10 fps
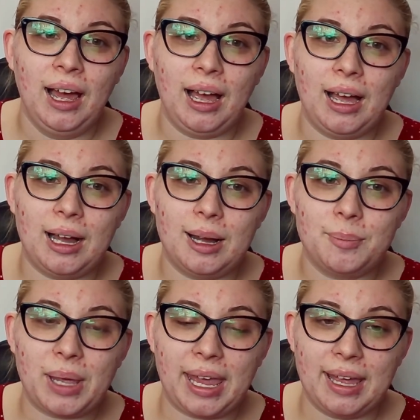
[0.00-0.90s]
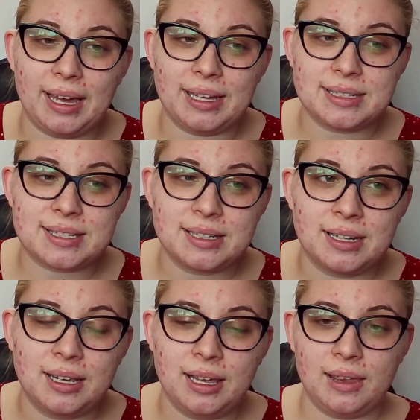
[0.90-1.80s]
and
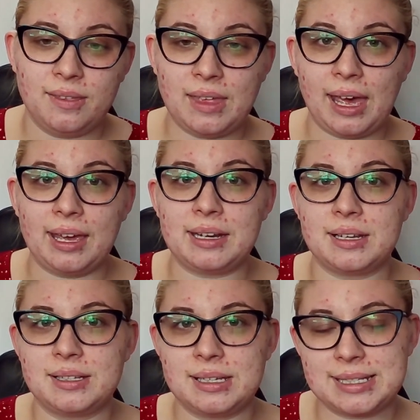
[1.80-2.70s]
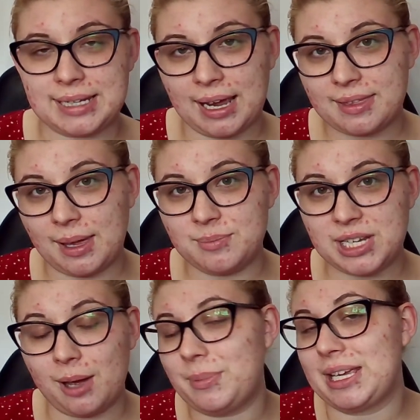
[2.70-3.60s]
then stuck them
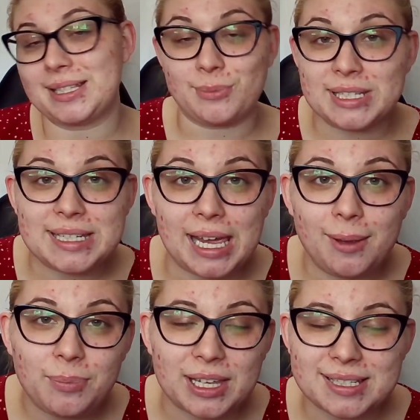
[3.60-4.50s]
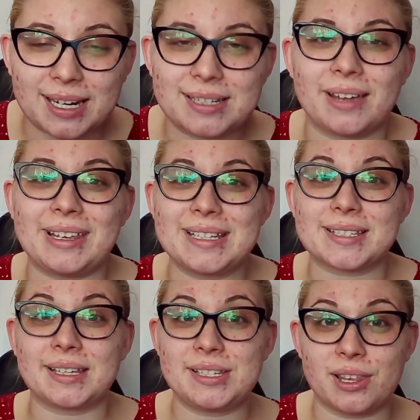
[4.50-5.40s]
down because it was taped. They stuck down
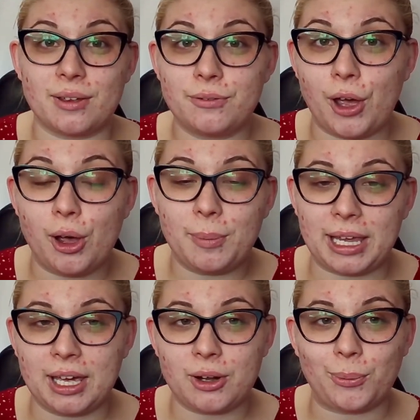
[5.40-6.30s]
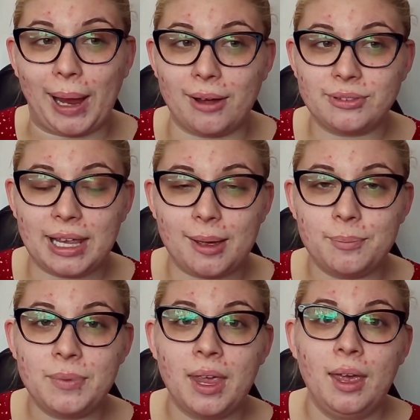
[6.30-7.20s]
easily to the foam and cut around
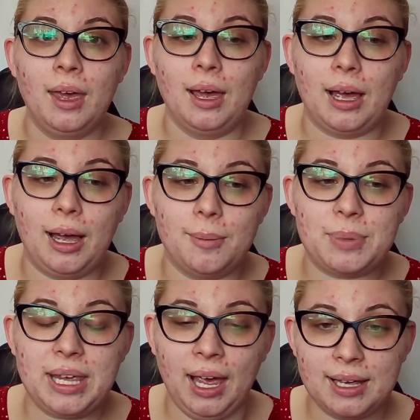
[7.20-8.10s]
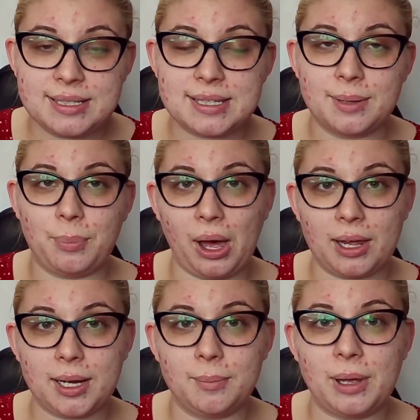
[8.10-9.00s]
them. Because the
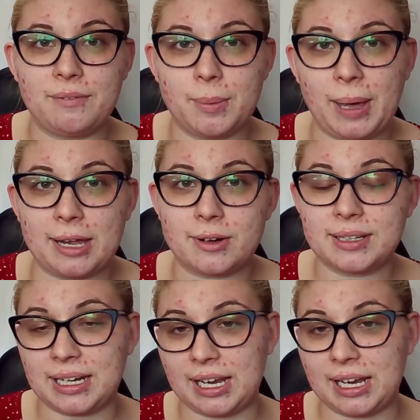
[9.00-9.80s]
bottom of the pattern that I